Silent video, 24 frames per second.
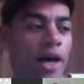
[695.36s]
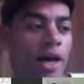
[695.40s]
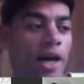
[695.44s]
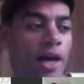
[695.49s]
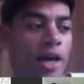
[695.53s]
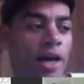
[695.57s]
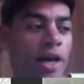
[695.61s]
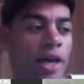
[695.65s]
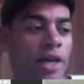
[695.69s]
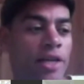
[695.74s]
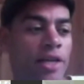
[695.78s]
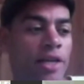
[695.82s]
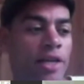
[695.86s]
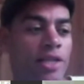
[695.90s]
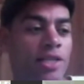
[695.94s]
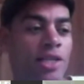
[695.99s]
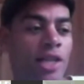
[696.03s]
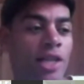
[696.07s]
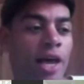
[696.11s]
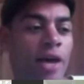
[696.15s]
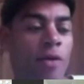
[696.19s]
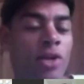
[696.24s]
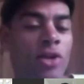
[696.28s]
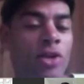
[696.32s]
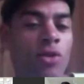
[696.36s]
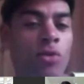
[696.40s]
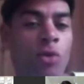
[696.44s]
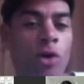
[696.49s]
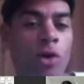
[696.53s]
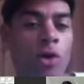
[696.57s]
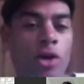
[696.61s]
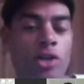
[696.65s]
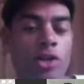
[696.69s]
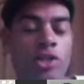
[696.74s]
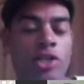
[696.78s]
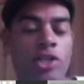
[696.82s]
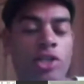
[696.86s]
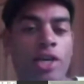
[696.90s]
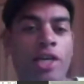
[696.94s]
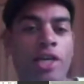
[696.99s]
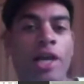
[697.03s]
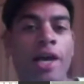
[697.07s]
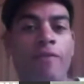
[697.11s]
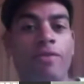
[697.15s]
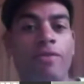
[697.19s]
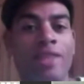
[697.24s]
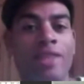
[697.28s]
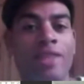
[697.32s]
it's like when you watch it, it's
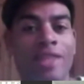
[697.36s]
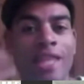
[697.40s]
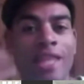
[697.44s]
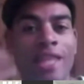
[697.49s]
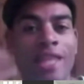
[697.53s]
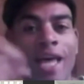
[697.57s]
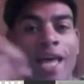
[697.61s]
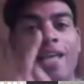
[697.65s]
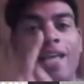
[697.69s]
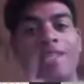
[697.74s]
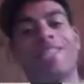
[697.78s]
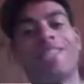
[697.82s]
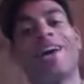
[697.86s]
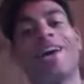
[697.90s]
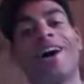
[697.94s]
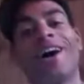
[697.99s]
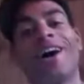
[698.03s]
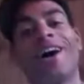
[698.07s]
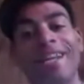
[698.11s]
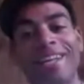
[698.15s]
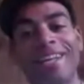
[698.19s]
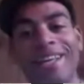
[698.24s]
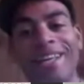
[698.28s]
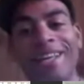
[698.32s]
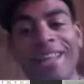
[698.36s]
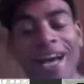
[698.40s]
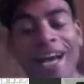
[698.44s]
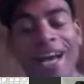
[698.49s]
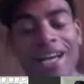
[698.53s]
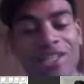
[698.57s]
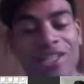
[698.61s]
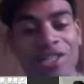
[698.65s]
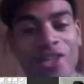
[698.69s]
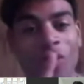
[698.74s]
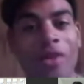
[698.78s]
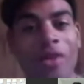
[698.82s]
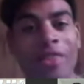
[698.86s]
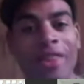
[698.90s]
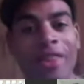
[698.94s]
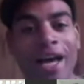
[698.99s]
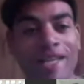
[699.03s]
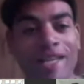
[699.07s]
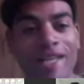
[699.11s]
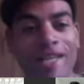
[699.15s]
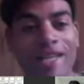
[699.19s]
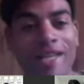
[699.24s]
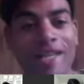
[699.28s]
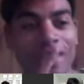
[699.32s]
like that's the idea, that's
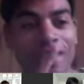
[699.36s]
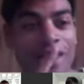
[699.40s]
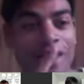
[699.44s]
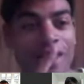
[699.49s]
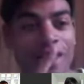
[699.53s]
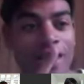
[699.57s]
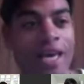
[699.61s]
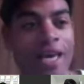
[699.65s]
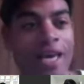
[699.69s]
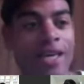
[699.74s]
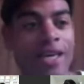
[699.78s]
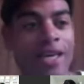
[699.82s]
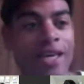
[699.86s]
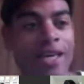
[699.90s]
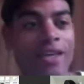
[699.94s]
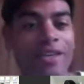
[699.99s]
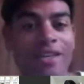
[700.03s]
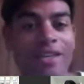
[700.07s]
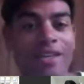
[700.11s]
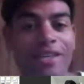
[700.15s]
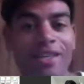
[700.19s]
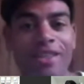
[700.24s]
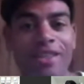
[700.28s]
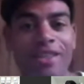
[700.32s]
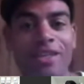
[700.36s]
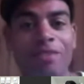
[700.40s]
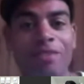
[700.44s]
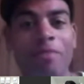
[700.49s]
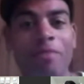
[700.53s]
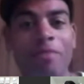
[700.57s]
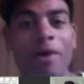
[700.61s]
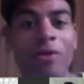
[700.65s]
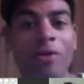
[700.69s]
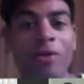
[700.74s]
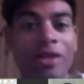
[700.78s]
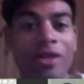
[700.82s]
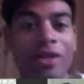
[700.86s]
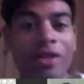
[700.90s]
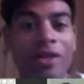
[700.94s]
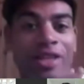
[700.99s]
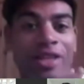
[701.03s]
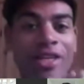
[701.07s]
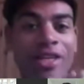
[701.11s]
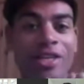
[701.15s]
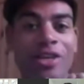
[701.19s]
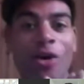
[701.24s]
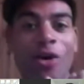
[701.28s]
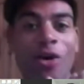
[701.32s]
the thing that's melding this
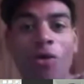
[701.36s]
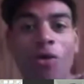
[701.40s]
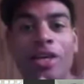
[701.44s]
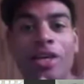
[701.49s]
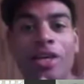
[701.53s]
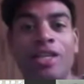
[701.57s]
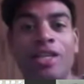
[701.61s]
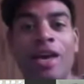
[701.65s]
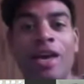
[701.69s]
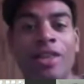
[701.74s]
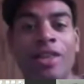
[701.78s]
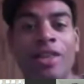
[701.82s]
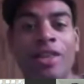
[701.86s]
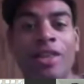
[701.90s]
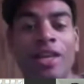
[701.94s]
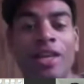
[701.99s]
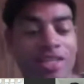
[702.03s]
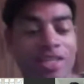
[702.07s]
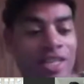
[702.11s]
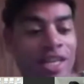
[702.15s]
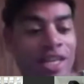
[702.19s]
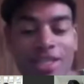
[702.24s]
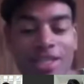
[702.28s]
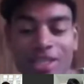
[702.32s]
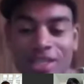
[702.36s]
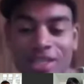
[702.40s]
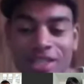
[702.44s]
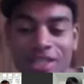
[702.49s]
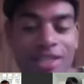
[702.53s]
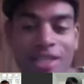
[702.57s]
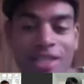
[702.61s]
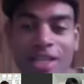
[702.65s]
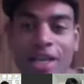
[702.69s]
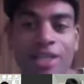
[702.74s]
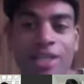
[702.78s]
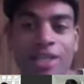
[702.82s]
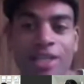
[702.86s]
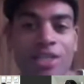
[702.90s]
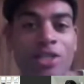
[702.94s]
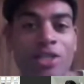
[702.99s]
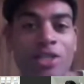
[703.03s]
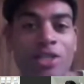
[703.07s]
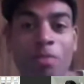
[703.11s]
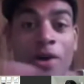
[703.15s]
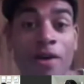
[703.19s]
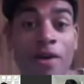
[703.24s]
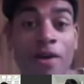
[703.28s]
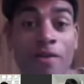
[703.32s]
whole thing together. That's
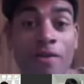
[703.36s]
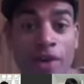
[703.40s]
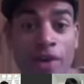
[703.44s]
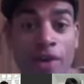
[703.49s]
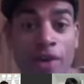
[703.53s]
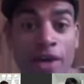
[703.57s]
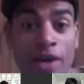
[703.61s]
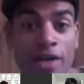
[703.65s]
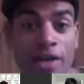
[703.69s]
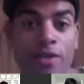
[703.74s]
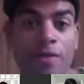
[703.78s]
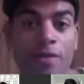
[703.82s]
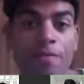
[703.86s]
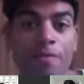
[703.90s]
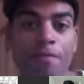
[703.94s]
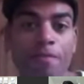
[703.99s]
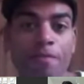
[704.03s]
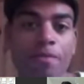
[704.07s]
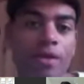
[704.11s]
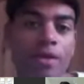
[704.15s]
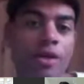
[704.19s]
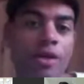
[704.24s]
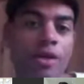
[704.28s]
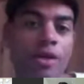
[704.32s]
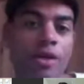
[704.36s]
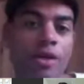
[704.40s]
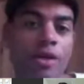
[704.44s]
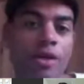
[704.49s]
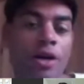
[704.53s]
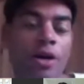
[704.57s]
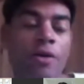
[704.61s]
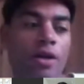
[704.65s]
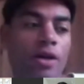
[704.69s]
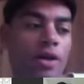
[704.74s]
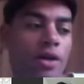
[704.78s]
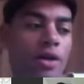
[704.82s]
just perfect, you know.